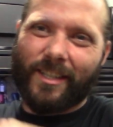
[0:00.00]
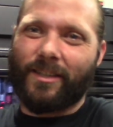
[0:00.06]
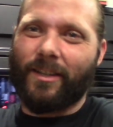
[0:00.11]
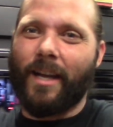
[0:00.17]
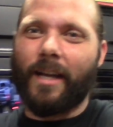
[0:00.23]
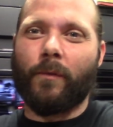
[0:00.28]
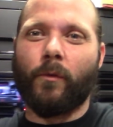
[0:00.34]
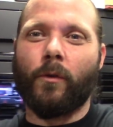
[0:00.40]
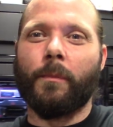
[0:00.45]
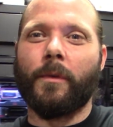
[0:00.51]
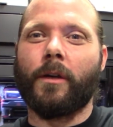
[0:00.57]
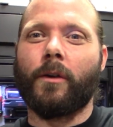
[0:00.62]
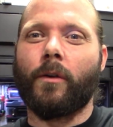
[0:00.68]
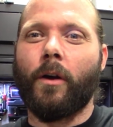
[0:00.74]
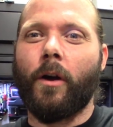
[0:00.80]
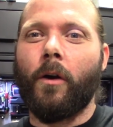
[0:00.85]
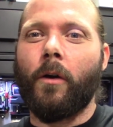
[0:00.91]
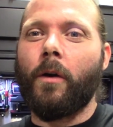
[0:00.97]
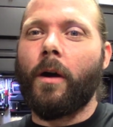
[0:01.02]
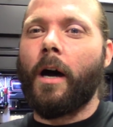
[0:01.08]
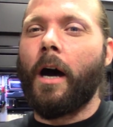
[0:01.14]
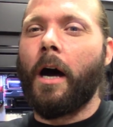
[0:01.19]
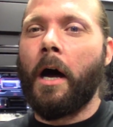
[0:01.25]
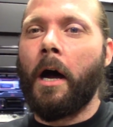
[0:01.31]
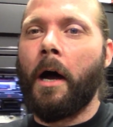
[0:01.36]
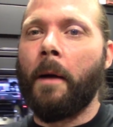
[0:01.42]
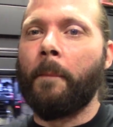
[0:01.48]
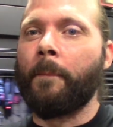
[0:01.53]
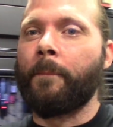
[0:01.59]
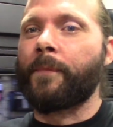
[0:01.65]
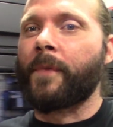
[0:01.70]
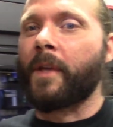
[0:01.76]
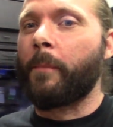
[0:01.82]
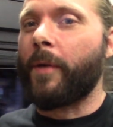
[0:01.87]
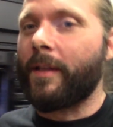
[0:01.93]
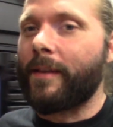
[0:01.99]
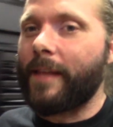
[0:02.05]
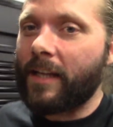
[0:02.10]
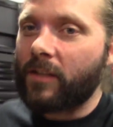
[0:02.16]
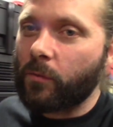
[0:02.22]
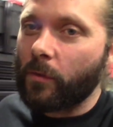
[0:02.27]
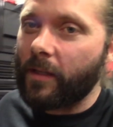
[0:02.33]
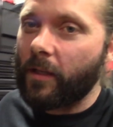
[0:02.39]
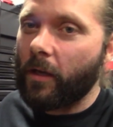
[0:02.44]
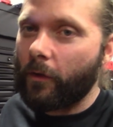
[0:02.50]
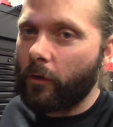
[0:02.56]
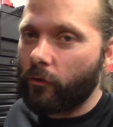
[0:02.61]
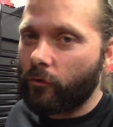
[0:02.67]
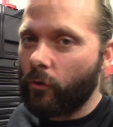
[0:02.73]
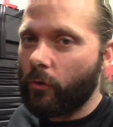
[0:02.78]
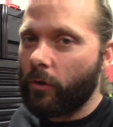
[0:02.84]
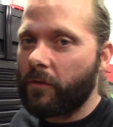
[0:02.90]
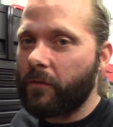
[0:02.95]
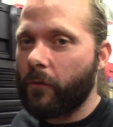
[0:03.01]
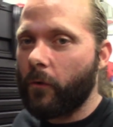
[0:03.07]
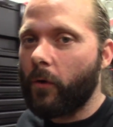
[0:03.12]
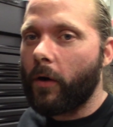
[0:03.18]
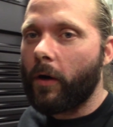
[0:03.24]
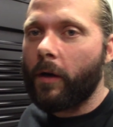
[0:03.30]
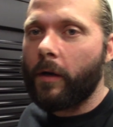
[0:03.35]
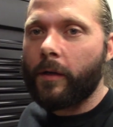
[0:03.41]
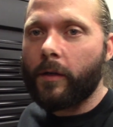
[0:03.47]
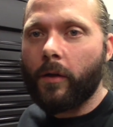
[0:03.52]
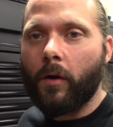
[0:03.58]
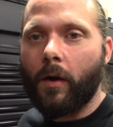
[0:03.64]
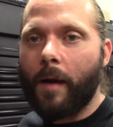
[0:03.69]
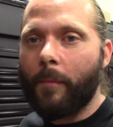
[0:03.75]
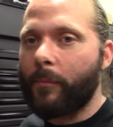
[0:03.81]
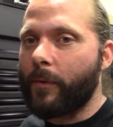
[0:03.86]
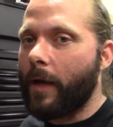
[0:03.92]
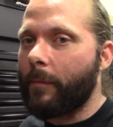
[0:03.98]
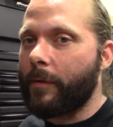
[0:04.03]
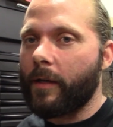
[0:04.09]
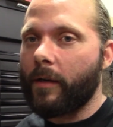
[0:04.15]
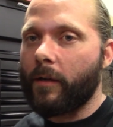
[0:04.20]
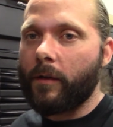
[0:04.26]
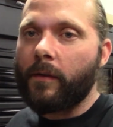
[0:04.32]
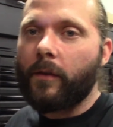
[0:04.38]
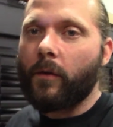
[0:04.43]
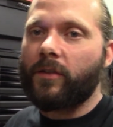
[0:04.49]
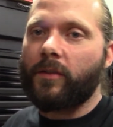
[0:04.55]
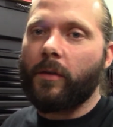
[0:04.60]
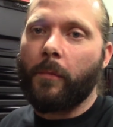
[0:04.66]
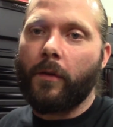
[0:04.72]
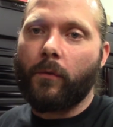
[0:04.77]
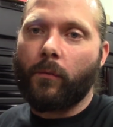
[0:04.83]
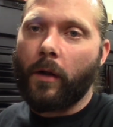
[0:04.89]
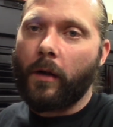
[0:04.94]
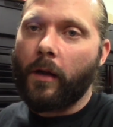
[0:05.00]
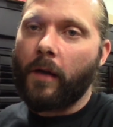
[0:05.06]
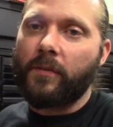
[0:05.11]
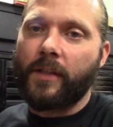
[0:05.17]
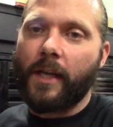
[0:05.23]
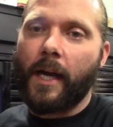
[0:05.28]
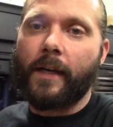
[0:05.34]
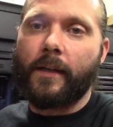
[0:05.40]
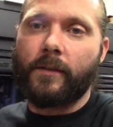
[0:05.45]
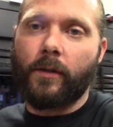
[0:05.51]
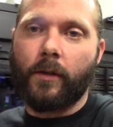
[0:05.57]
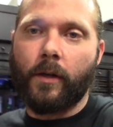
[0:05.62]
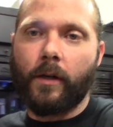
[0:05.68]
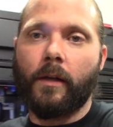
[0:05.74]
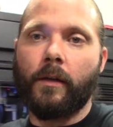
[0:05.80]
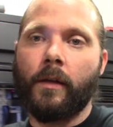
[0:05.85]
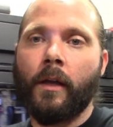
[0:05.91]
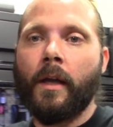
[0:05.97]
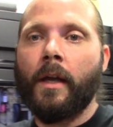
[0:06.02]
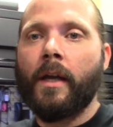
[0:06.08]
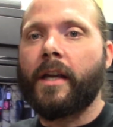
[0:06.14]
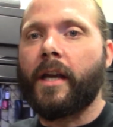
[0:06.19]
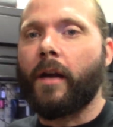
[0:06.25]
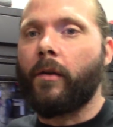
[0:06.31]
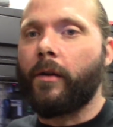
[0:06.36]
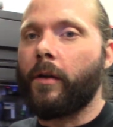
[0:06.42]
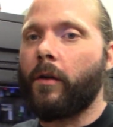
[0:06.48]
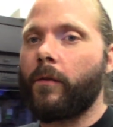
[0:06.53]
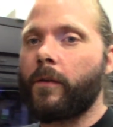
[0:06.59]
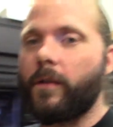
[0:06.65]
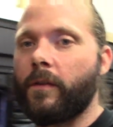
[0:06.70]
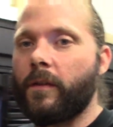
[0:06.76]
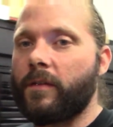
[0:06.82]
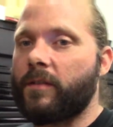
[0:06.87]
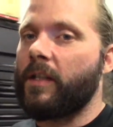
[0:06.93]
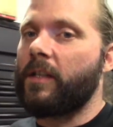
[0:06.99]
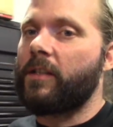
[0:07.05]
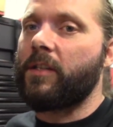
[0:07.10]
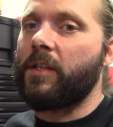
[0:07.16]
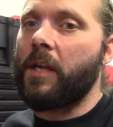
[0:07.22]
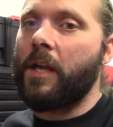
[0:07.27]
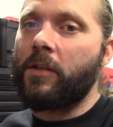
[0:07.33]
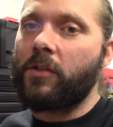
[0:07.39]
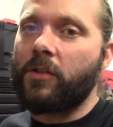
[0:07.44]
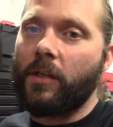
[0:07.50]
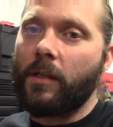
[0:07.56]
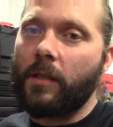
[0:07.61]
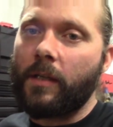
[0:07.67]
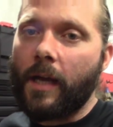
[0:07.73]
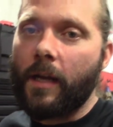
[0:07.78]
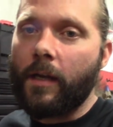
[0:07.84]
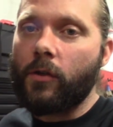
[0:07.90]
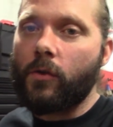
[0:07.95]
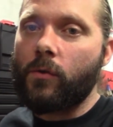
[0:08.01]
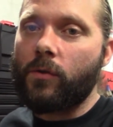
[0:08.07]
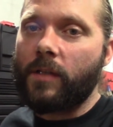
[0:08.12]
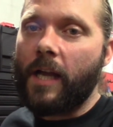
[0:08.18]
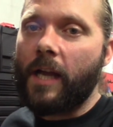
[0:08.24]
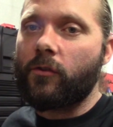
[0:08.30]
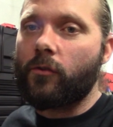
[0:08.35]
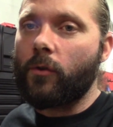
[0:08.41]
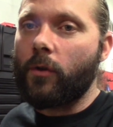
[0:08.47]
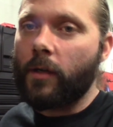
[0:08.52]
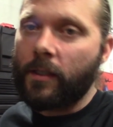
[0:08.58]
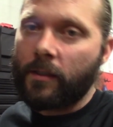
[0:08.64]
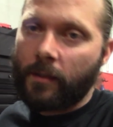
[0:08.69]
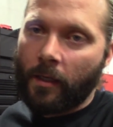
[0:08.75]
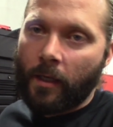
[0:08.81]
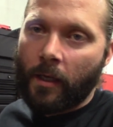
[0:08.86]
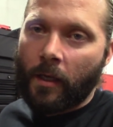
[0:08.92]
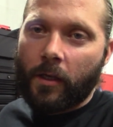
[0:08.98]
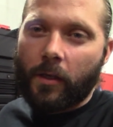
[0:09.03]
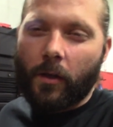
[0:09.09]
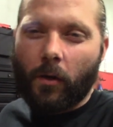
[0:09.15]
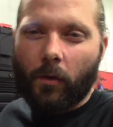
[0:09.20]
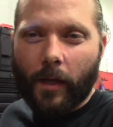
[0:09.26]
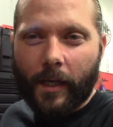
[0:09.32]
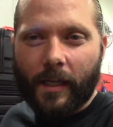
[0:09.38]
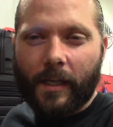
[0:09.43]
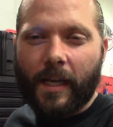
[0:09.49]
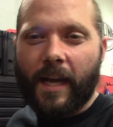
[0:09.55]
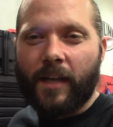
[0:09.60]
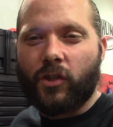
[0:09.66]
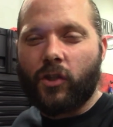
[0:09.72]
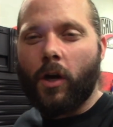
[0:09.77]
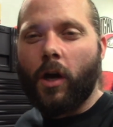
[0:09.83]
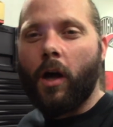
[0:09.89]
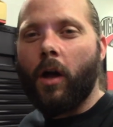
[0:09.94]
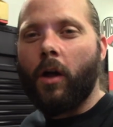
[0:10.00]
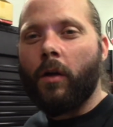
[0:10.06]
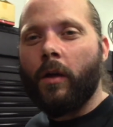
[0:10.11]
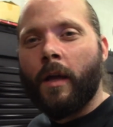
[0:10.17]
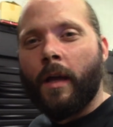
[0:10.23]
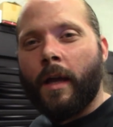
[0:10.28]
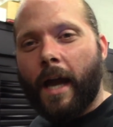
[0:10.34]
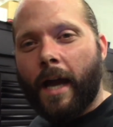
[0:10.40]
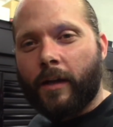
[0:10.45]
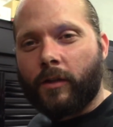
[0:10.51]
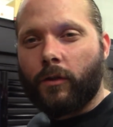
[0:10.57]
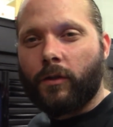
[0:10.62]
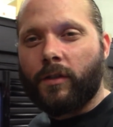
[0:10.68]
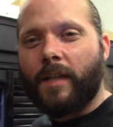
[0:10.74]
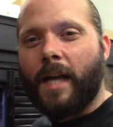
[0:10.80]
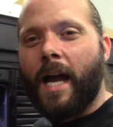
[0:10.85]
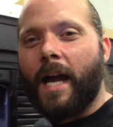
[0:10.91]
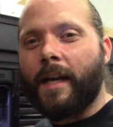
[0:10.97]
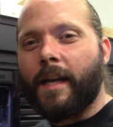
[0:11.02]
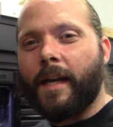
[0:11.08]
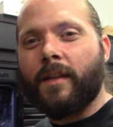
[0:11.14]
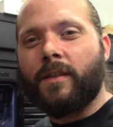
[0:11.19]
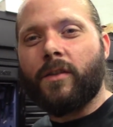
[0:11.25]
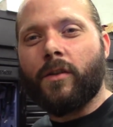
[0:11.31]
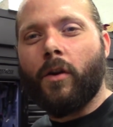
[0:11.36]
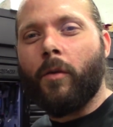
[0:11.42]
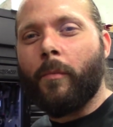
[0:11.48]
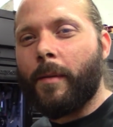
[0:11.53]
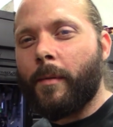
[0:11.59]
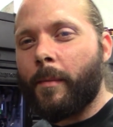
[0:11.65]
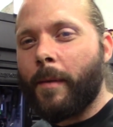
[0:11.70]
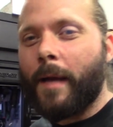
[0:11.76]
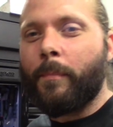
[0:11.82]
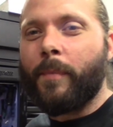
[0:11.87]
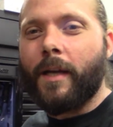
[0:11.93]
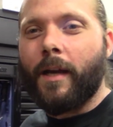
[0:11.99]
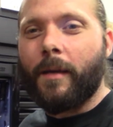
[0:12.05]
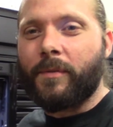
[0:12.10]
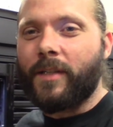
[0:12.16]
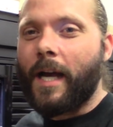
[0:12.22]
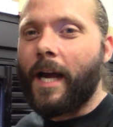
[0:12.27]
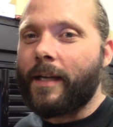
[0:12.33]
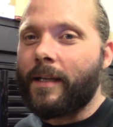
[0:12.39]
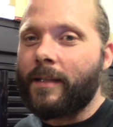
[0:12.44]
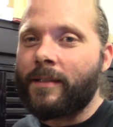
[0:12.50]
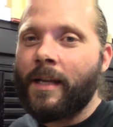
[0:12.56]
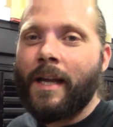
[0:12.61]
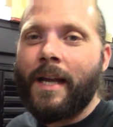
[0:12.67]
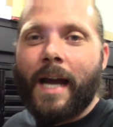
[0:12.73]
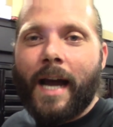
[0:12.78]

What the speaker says: slight room to grow, but that's what the other drawer's for. You know, I'm probably gonna, some of the runoff sockets are gonna carry over to the 60 inch and kind of use that drawer as, you know, like a catch-all, extra sockets, you know, maybe my beat up sockets.